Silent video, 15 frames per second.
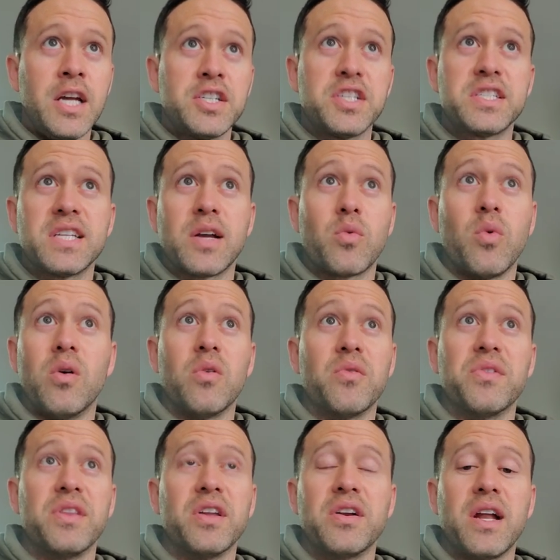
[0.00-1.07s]
She's like, well,
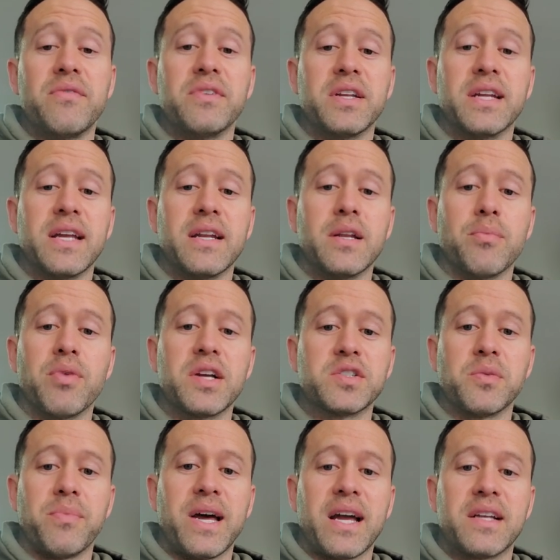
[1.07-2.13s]
they're not even going to get an
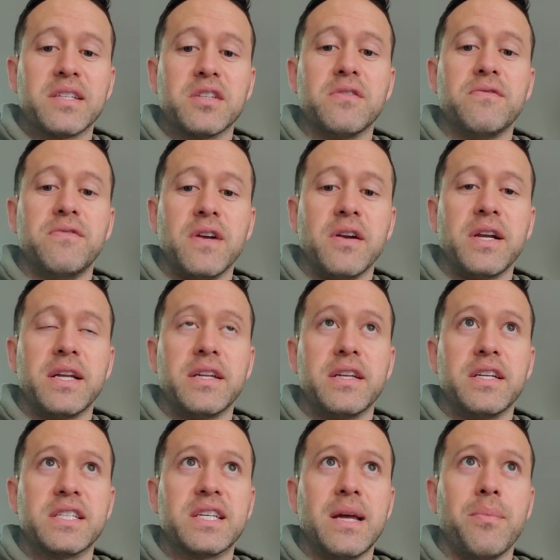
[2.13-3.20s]
appraisal back until the very end of
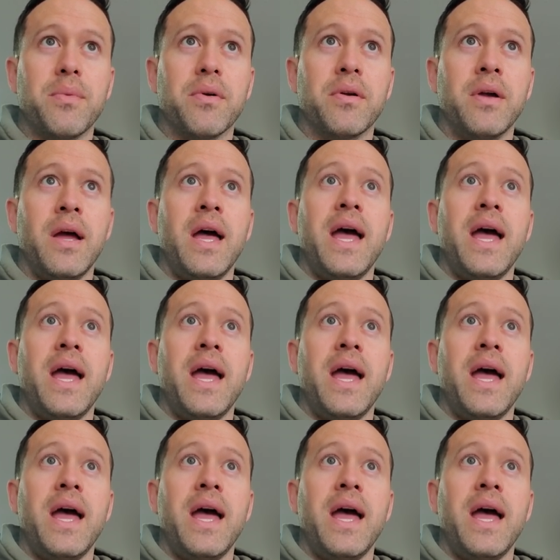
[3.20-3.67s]
December